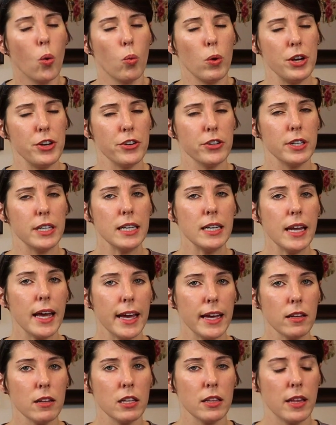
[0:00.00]
When you're
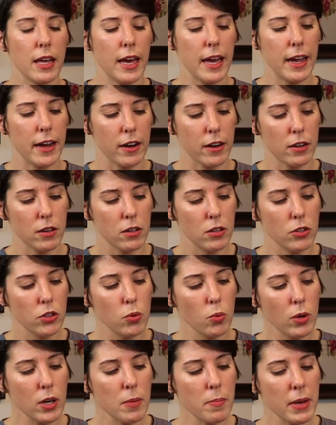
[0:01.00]
inhaling the air,
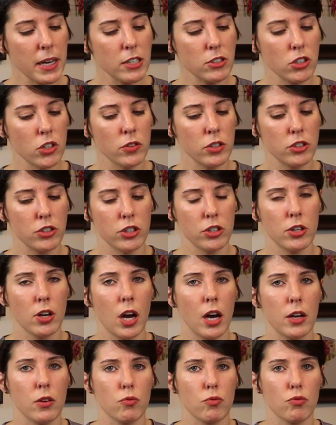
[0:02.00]
you want to make sure that you're
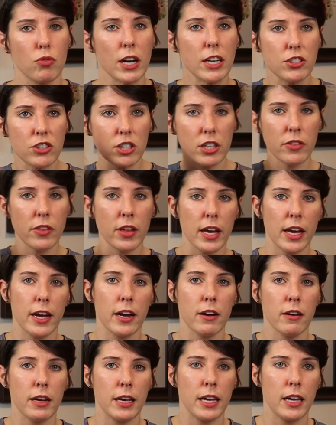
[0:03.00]
not rushing the
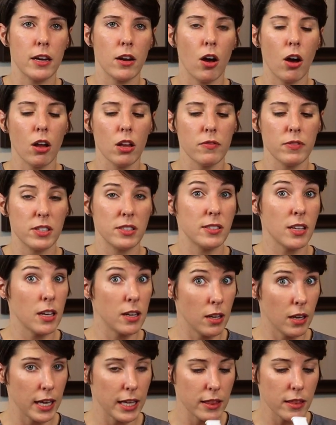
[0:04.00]
air in all of a
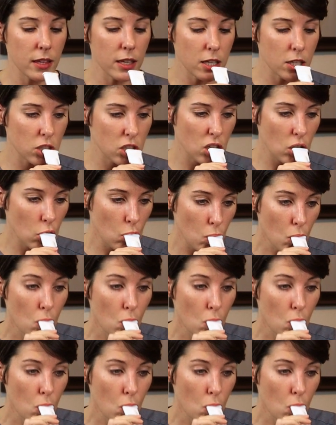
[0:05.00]
sudden like this,